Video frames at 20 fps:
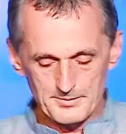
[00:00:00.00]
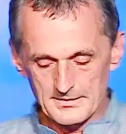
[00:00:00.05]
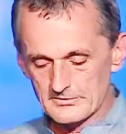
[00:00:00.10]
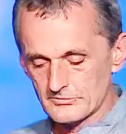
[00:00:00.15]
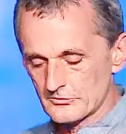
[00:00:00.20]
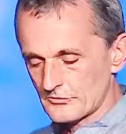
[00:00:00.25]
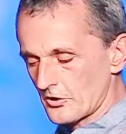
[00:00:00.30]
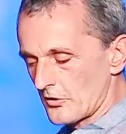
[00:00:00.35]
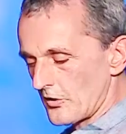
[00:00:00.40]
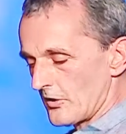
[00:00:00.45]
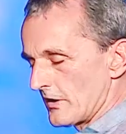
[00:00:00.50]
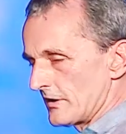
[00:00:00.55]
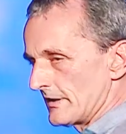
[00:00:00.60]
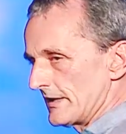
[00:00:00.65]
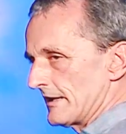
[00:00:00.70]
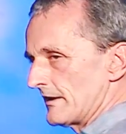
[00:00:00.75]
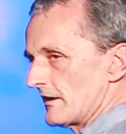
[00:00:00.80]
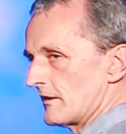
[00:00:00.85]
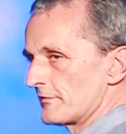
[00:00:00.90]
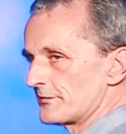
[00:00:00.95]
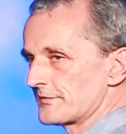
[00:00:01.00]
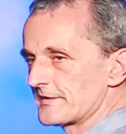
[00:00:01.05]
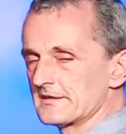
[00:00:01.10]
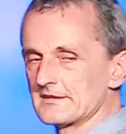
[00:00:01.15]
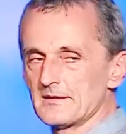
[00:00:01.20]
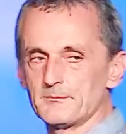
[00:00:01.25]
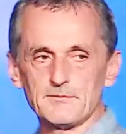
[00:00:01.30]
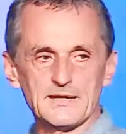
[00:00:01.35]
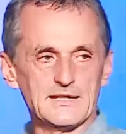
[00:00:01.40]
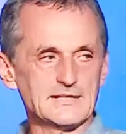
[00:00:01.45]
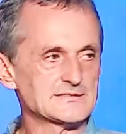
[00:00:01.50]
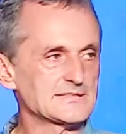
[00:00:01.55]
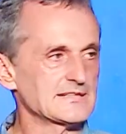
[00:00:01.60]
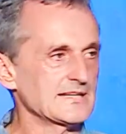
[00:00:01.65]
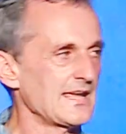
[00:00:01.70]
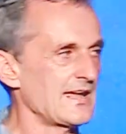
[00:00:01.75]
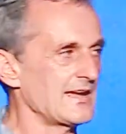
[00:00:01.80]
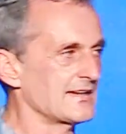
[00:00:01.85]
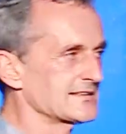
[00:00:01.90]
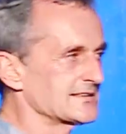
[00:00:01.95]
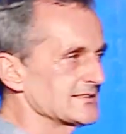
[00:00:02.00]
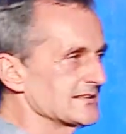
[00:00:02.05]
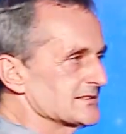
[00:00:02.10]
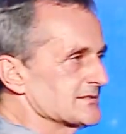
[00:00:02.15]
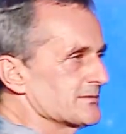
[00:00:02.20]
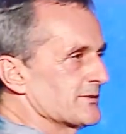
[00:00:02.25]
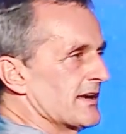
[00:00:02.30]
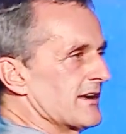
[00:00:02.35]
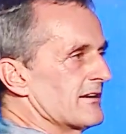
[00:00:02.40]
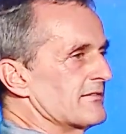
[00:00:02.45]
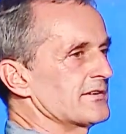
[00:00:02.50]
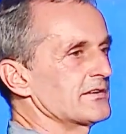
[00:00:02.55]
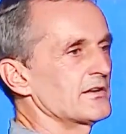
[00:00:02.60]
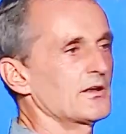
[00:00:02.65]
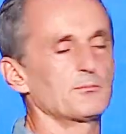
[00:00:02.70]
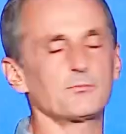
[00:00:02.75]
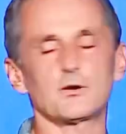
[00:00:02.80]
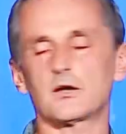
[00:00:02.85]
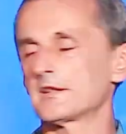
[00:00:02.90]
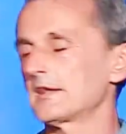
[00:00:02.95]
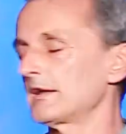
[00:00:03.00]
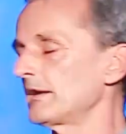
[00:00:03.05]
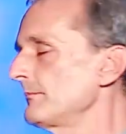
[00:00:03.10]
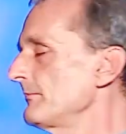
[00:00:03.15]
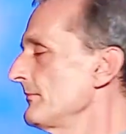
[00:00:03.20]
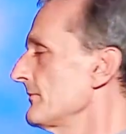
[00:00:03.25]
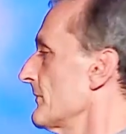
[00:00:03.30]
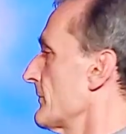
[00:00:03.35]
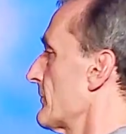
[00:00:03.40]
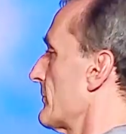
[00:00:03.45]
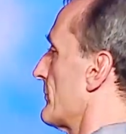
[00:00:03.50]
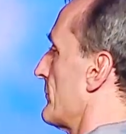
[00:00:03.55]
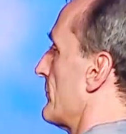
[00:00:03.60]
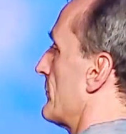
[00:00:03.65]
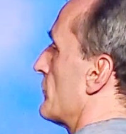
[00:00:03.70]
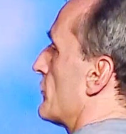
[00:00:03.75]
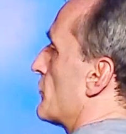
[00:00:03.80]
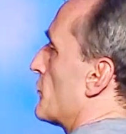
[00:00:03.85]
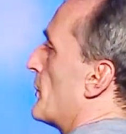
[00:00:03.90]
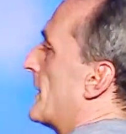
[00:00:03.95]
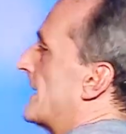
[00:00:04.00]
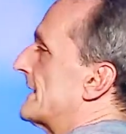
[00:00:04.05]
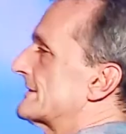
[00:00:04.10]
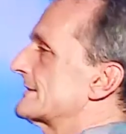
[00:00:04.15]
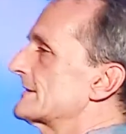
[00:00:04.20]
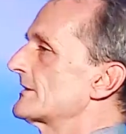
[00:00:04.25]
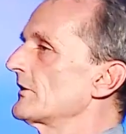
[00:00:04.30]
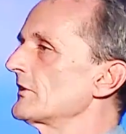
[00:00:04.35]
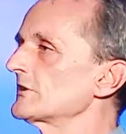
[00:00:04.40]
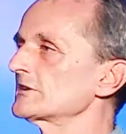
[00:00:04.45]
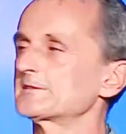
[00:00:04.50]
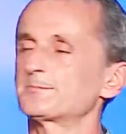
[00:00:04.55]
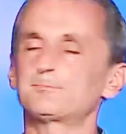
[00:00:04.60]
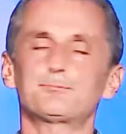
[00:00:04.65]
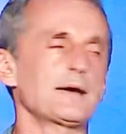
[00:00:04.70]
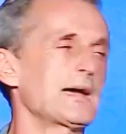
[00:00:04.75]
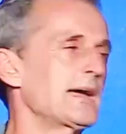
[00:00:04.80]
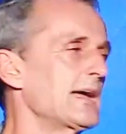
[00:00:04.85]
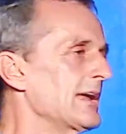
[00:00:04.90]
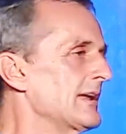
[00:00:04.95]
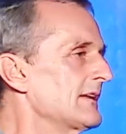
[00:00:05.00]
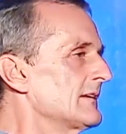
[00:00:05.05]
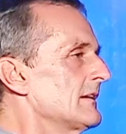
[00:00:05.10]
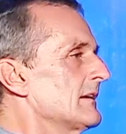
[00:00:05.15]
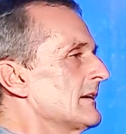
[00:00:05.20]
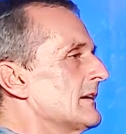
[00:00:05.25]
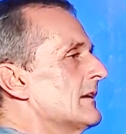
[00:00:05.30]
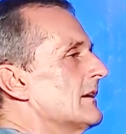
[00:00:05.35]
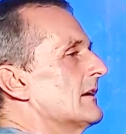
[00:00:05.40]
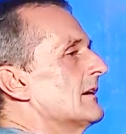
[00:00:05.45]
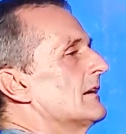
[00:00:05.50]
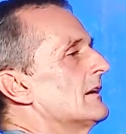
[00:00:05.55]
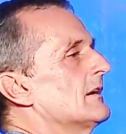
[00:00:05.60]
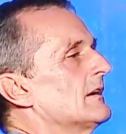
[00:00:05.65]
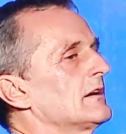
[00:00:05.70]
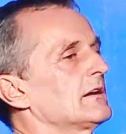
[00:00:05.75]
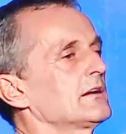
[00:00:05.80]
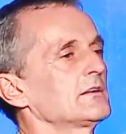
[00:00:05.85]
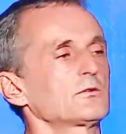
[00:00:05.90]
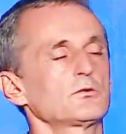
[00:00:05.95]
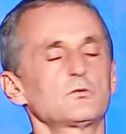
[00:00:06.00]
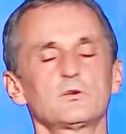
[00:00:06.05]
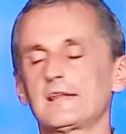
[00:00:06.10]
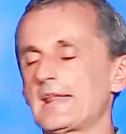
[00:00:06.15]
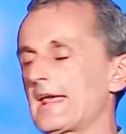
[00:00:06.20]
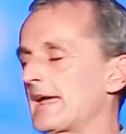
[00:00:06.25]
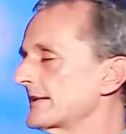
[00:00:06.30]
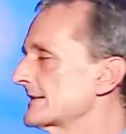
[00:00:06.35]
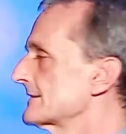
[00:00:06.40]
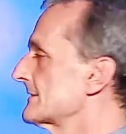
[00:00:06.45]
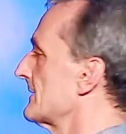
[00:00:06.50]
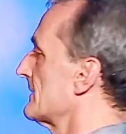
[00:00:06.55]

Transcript: bit turning of that amazing axis we have in our body. Just twist your spine to relax